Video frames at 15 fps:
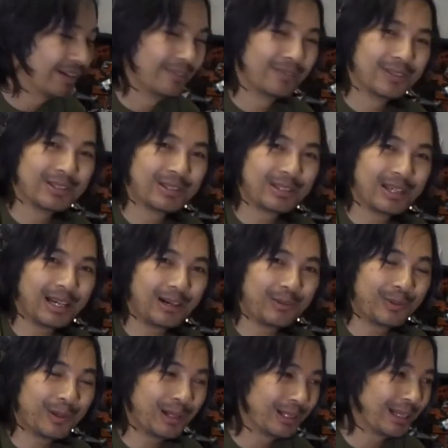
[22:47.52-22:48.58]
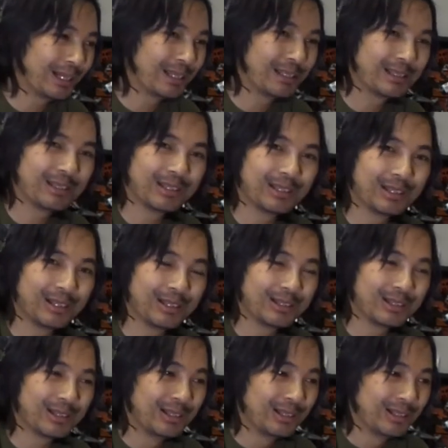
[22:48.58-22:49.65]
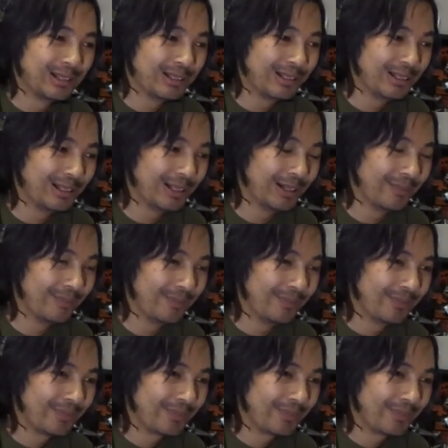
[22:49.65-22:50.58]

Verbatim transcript: um, to see how well that heatsink does um,